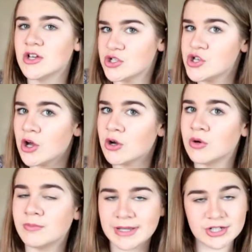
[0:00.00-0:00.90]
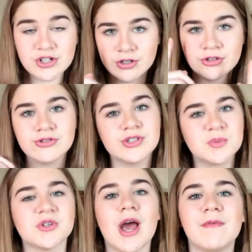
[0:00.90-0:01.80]
So make sure to
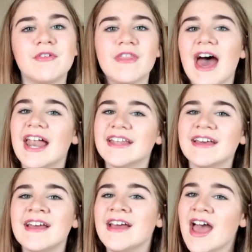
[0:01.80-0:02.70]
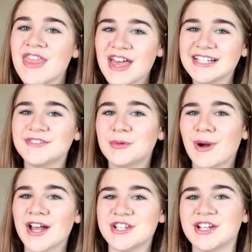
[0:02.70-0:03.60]
subscribe for that. Thanks for
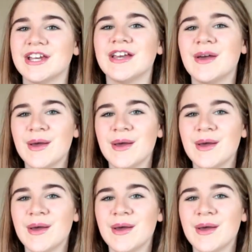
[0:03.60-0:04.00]
watching.